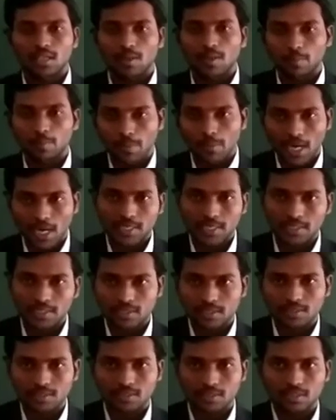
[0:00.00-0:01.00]

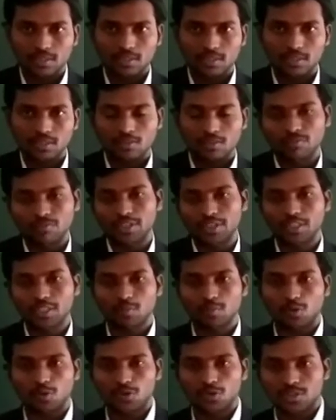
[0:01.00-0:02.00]
matter when in
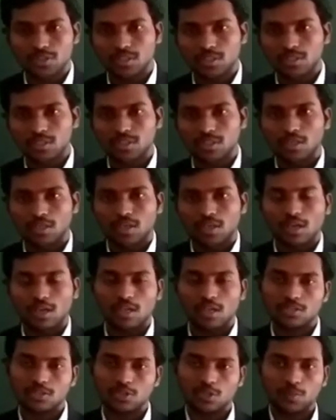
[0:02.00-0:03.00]
motion
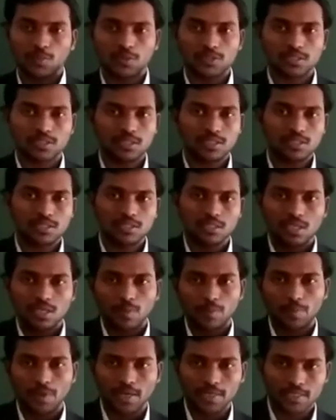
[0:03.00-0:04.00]
also
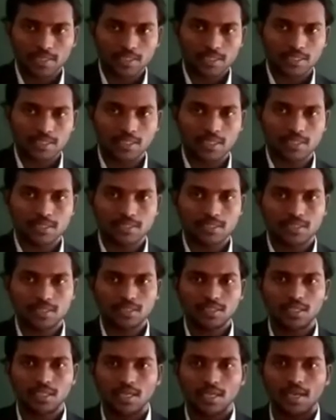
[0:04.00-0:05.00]
possess particle
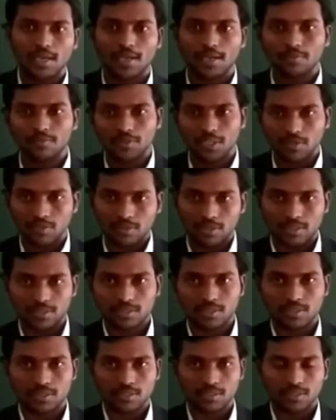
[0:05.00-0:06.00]
nature and wave
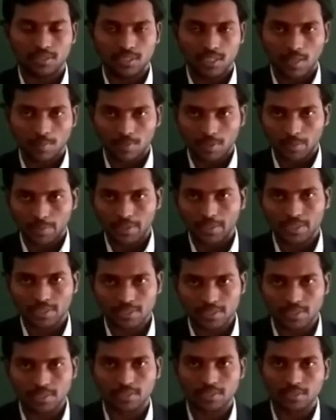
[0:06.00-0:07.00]
nature. I am repeating
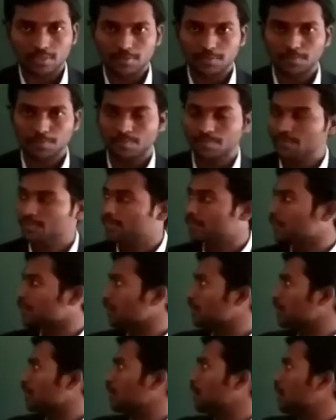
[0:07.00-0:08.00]
children.
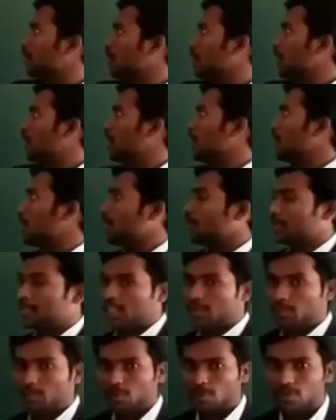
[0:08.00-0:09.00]

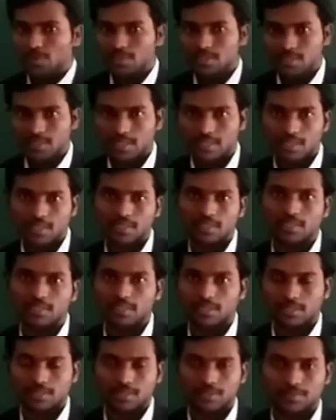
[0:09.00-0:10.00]
De Broglie stated
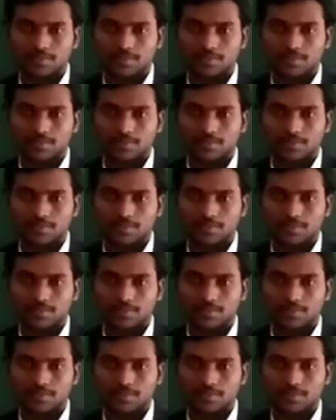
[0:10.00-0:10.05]
that